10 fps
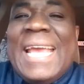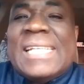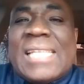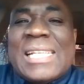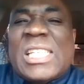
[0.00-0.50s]

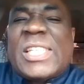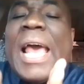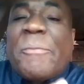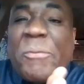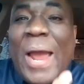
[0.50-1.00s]
It's a
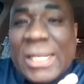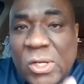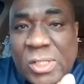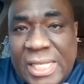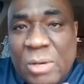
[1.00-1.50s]

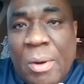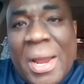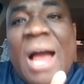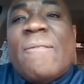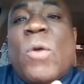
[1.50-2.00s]
self-righteous thing
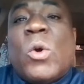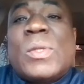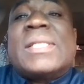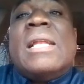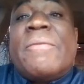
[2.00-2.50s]
where we have
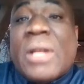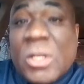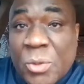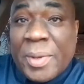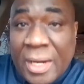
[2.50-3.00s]
about yourself
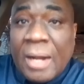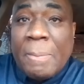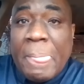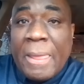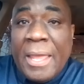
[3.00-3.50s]
in Jamaica.
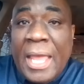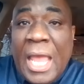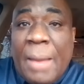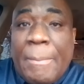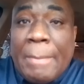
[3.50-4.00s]

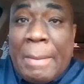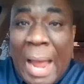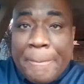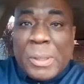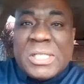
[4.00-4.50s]
Remember
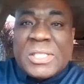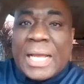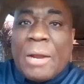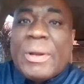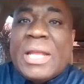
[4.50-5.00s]
my
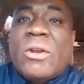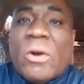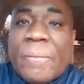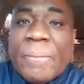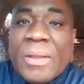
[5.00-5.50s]
position already, you
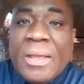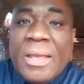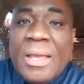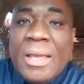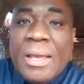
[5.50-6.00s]
know.
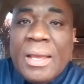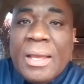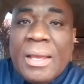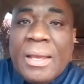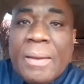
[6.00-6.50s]

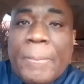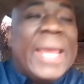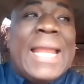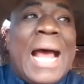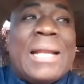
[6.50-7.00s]

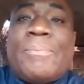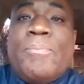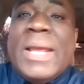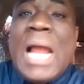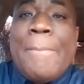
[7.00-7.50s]
Me
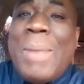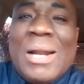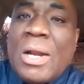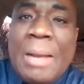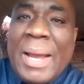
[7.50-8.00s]
not
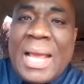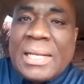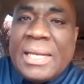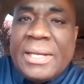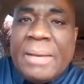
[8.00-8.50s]
abandon my
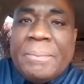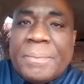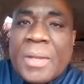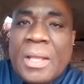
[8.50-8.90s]
athlete them.